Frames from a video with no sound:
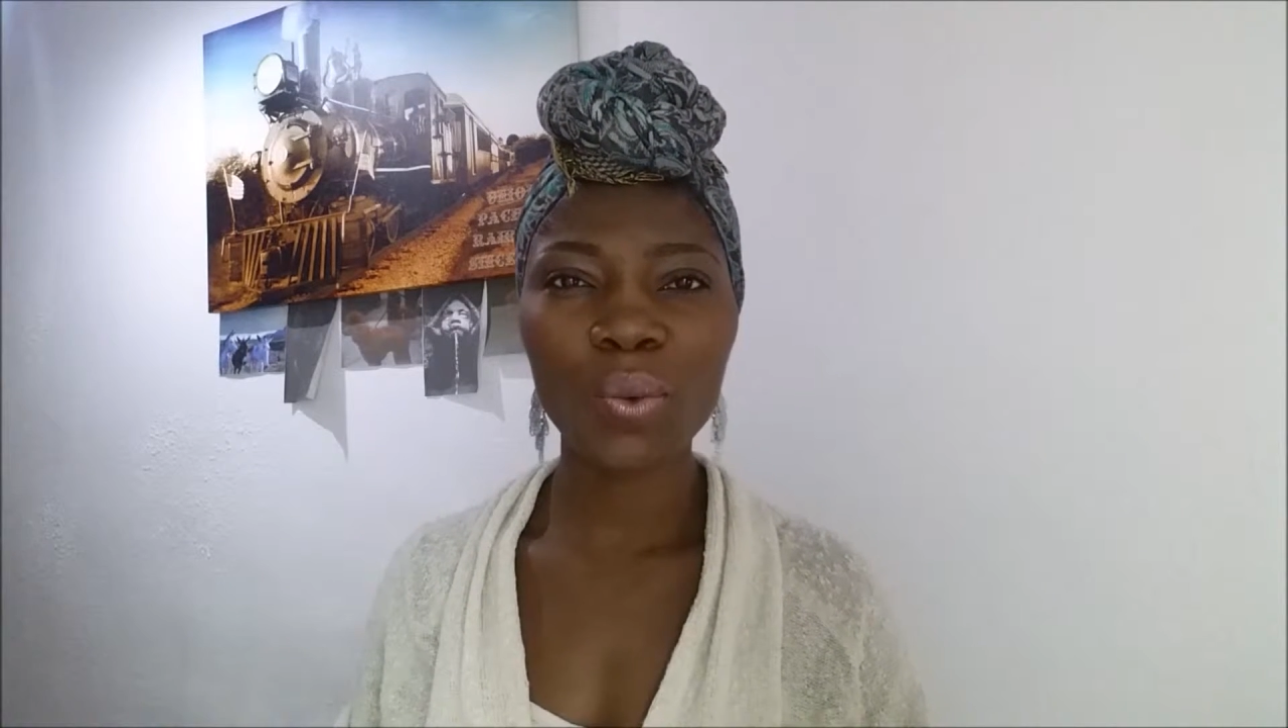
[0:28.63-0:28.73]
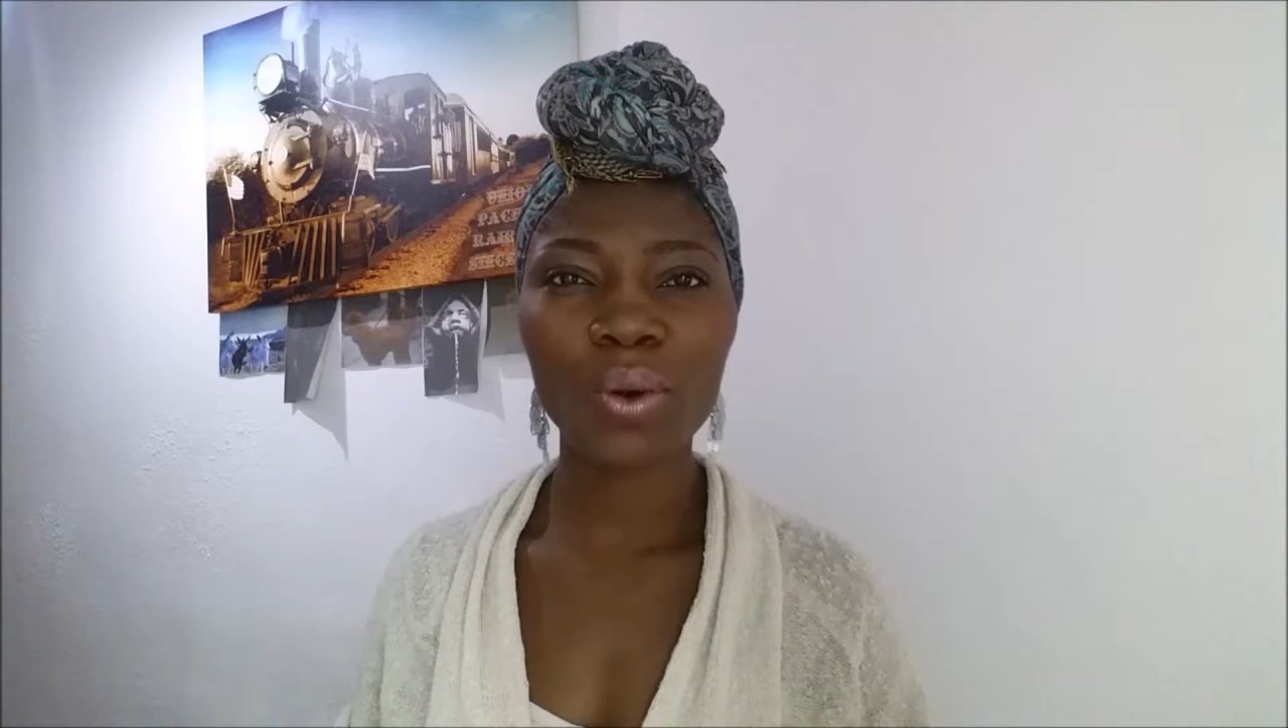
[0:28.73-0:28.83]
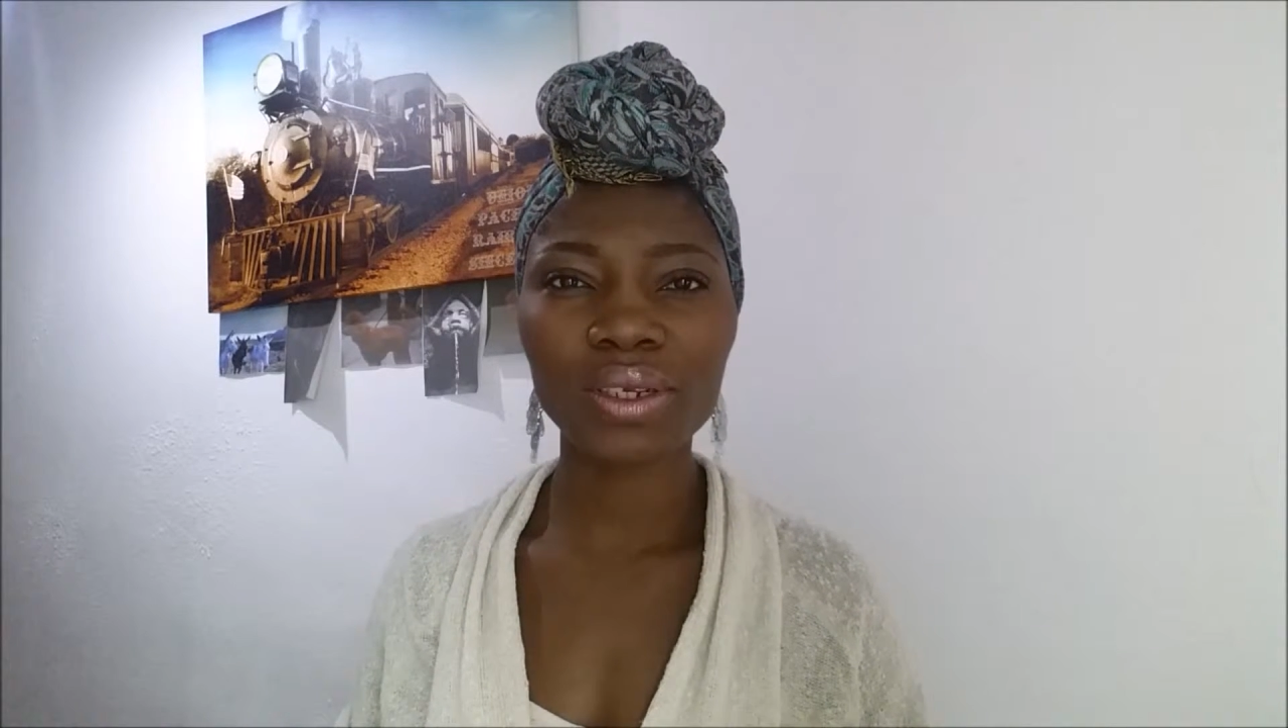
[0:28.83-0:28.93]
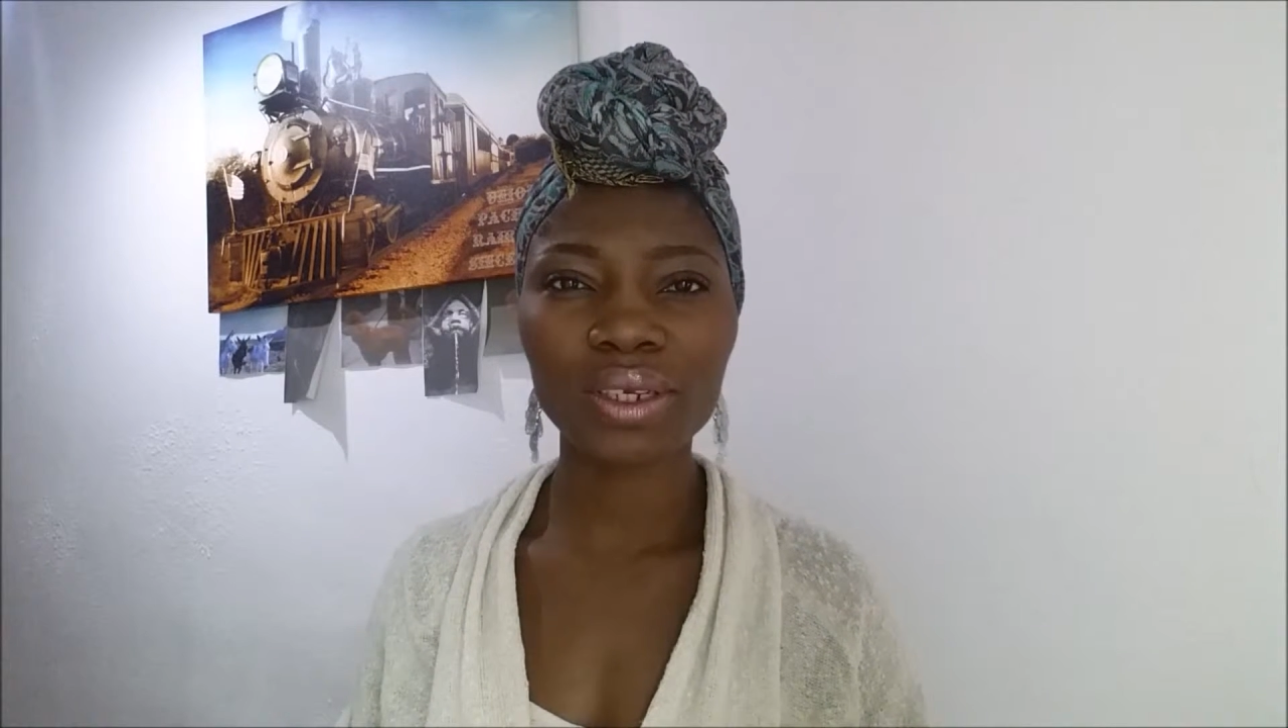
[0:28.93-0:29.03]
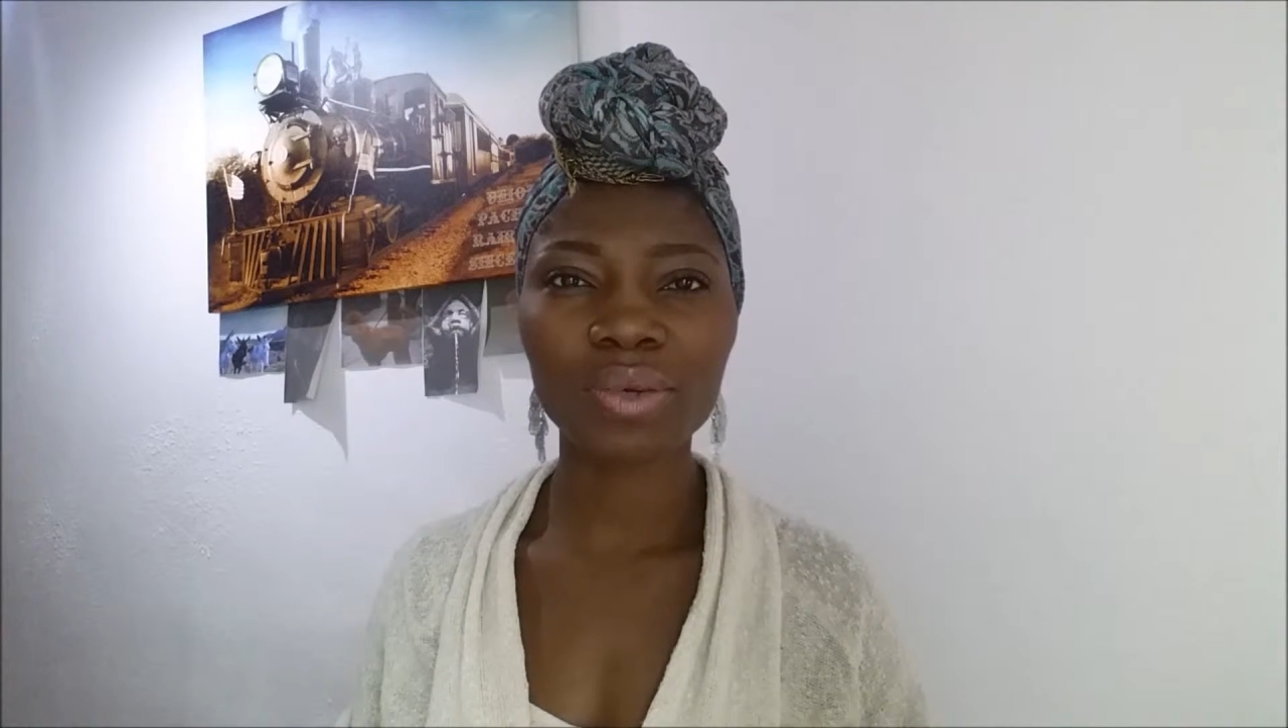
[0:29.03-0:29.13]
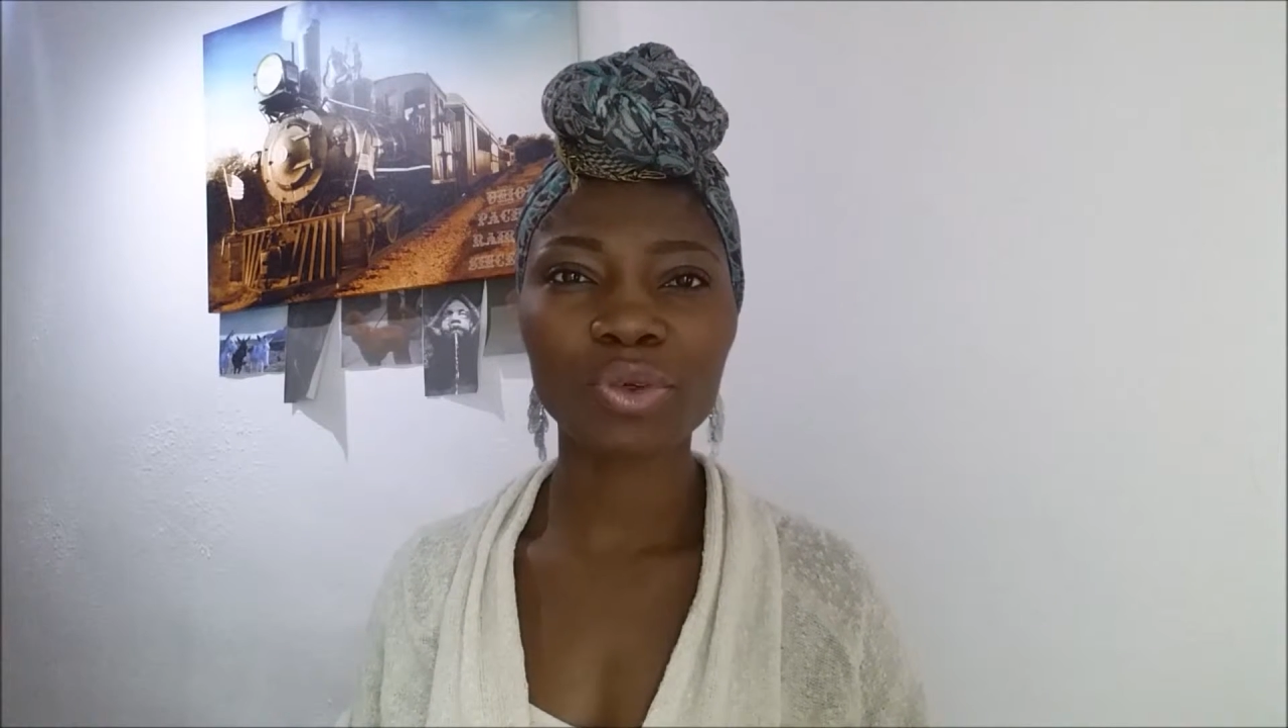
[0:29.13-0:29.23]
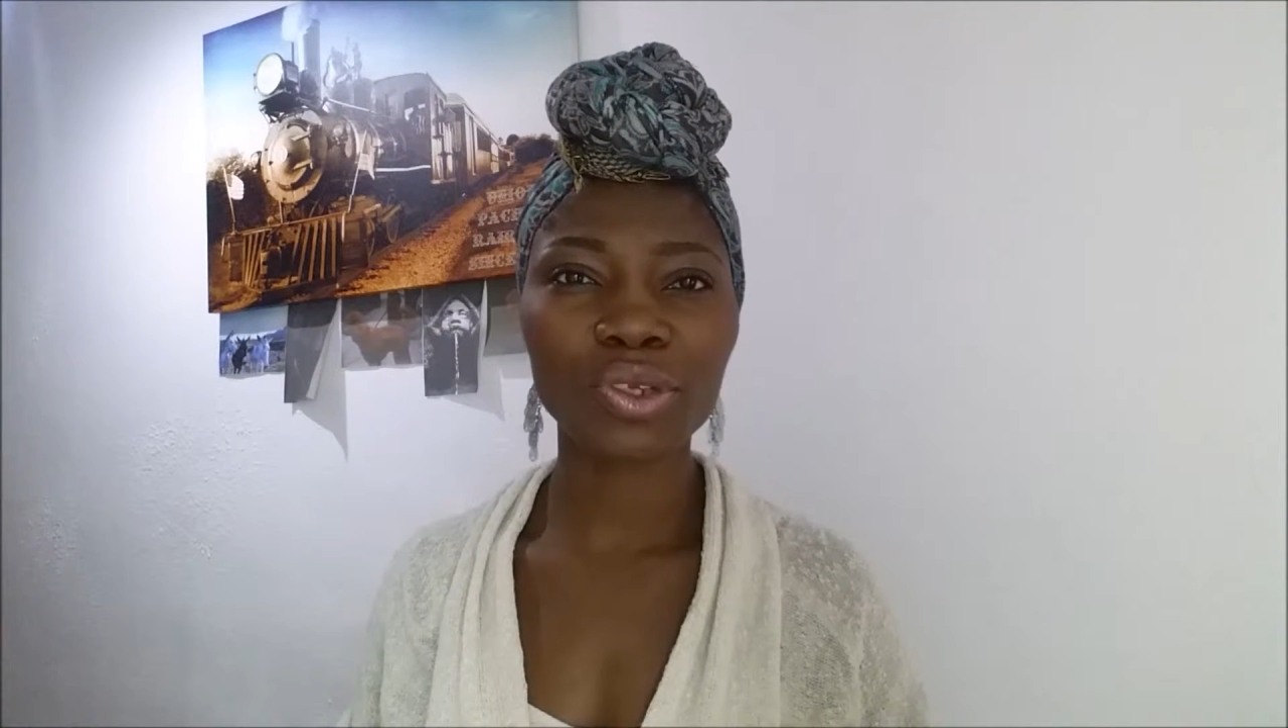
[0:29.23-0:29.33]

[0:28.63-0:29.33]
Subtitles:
what the